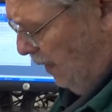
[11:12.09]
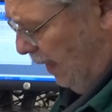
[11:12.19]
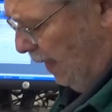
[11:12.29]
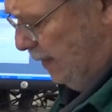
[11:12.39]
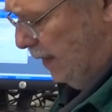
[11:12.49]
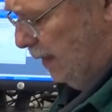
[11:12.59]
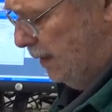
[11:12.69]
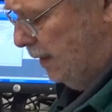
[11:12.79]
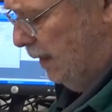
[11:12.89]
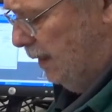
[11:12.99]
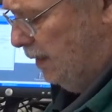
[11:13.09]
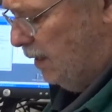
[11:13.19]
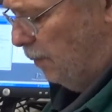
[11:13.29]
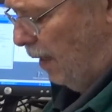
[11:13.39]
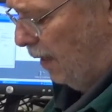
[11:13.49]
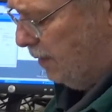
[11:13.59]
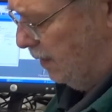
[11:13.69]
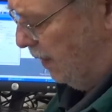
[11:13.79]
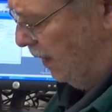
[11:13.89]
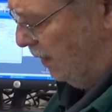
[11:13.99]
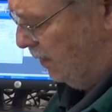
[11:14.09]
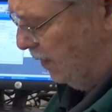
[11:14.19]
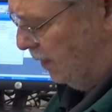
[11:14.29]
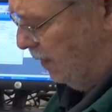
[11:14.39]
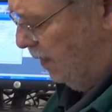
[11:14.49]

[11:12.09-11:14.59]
easy to see some oxidation